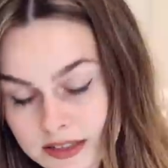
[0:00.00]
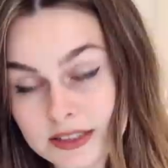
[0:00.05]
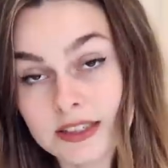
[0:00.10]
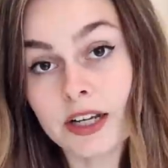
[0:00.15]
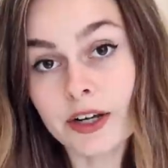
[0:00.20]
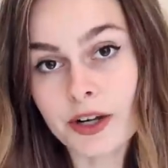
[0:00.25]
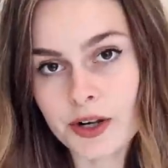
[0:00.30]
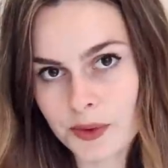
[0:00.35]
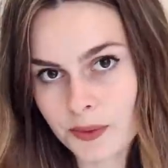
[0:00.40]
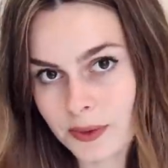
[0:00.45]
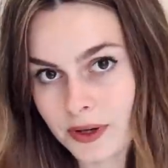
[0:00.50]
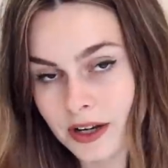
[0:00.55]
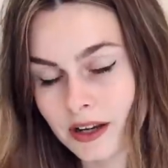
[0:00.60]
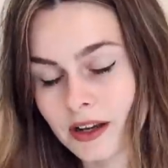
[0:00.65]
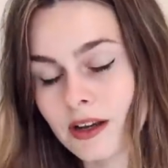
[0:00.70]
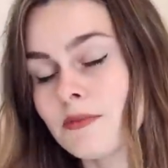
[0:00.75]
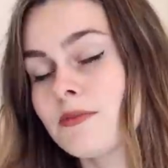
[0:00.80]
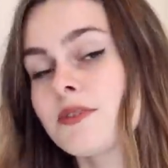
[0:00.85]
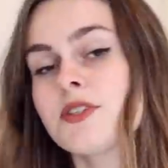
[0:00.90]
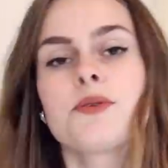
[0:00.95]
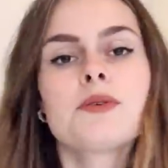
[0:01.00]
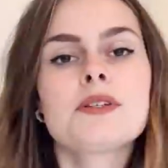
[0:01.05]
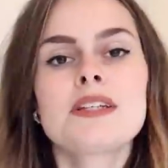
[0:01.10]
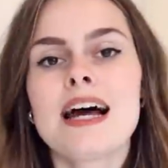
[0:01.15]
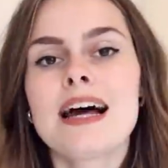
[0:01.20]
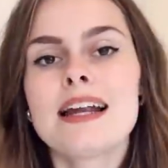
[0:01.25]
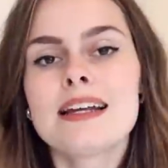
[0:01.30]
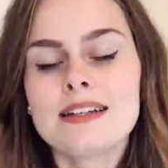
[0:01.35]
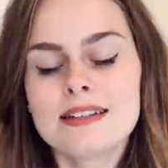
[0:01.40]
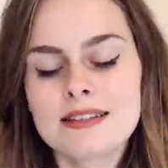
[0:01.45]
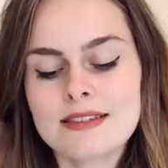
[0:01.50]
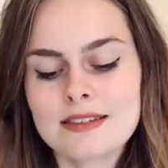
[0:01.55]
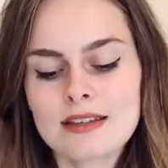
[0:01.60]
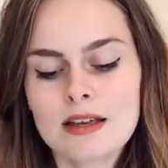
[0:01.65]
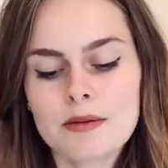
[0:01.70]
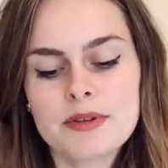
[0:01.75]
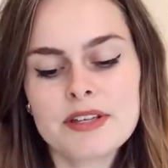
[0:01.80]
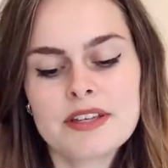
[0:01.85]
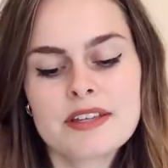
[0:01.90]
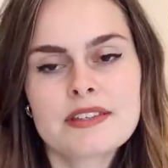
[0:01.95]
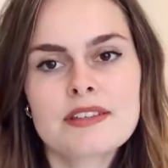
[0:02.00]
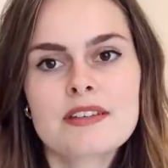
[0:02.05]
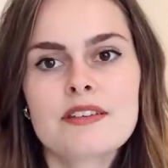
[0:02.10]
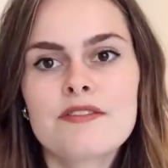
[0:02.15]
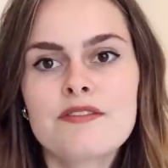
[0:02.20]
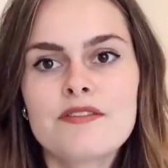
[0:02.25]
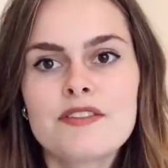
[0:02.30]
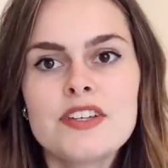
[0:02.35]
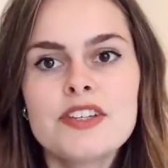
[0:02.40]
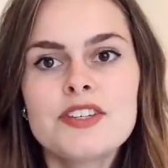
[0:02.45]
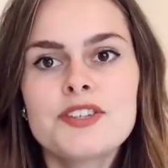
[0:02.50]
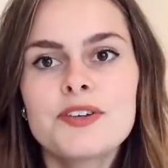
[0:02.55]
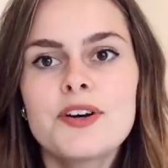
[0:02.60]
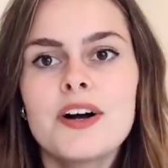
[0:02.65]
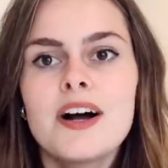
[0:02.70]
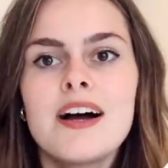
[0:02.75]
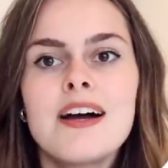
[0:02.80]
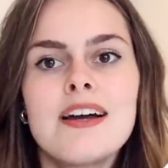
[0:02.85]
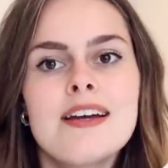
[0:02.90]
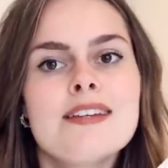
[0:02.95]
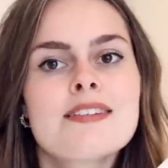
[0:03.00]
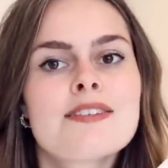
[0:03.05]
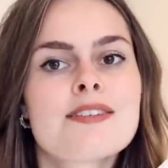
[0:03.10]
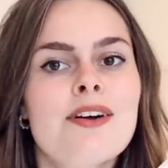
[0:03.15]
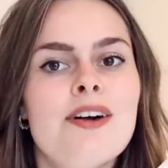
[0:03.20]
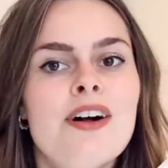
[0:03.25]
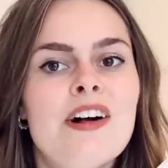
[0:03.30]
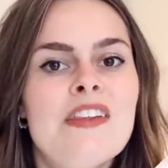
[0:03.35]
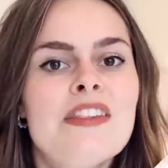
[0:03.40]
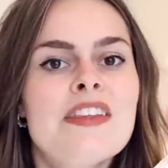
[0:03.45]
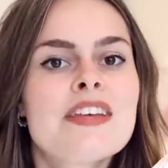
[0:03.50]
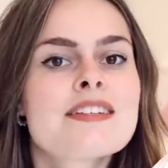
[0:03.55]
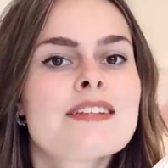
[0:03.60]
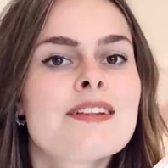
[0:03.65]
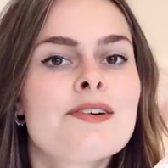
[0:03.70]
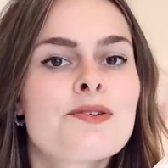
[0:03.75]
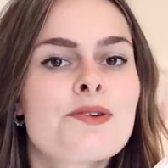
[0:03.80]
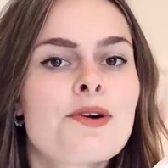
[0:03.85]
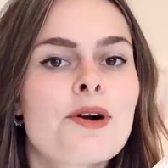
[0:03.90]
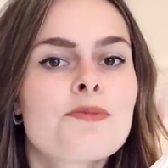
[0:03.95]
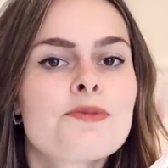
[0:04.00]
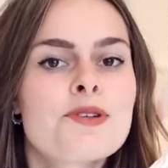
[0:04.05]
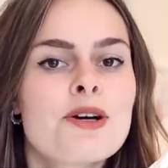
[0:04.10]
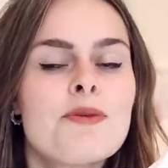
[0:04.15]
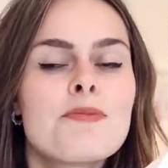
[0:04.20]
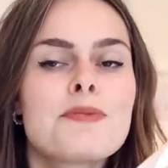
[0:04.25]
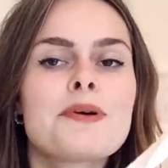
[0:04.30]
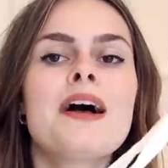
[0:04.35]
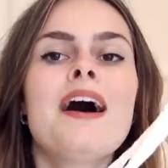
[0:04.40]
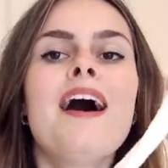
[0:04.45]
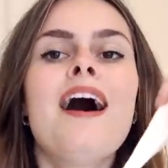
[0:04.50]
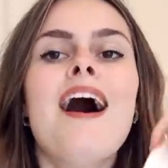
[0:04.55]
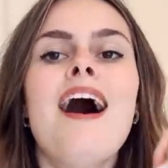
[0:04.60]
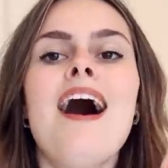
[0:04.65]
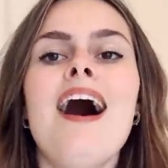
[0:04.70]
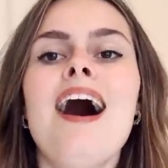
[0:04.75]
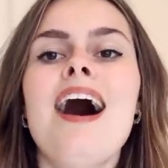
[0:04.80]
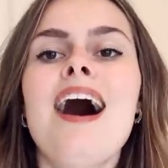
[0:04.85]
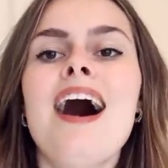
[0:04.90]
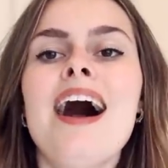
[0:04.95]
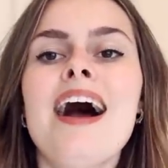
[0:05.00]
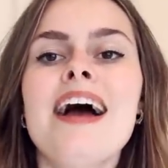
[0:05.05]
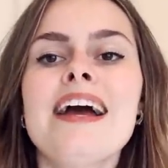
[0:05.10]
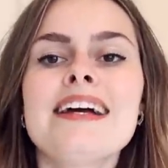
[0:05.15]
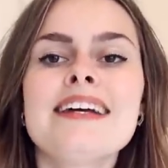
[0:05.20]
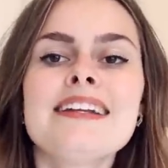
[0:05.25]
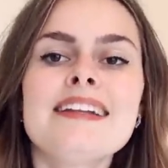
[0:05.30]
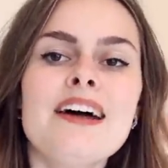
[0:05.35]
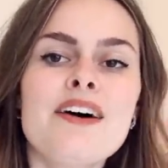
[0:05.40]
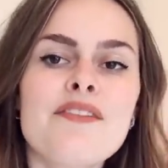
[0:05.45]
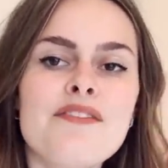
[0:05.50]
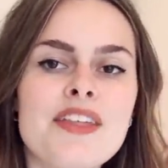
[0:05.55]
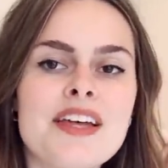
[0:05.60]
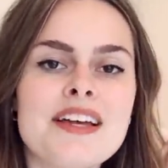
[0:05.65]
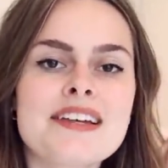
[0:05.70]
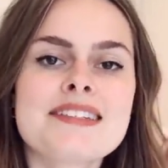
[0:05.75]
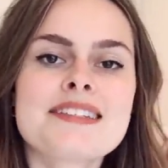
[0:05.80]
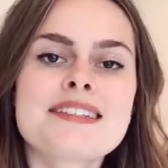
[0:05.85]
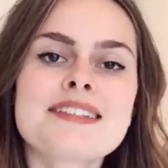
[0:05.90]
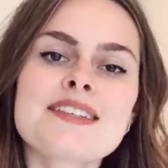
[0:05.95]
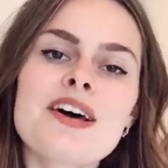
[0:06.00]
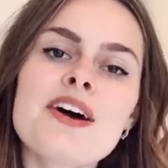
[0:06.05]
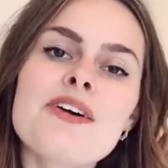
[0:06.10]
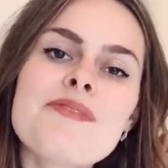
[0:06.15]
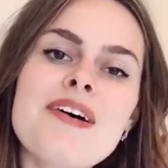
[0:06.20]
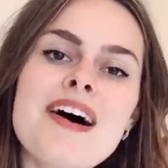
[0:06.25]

So when it comes to Italian summers, feast your eyes on this little crop top. I love this so